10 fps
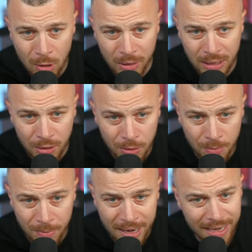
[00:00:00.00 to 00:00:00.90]
with who?
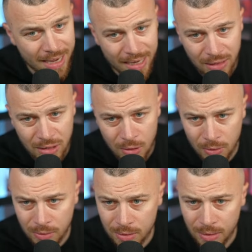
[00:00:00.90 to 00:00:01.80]
Mike? I
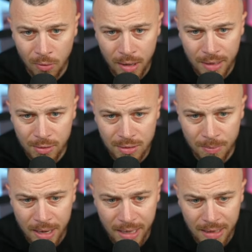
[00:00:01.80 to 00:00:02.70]
don't want to use
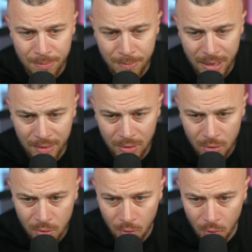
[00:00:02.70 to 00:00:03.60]
Mike. Dembele,
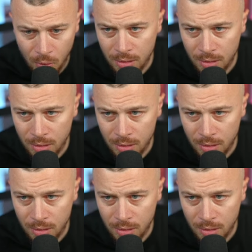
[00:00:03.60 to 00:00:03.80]
no.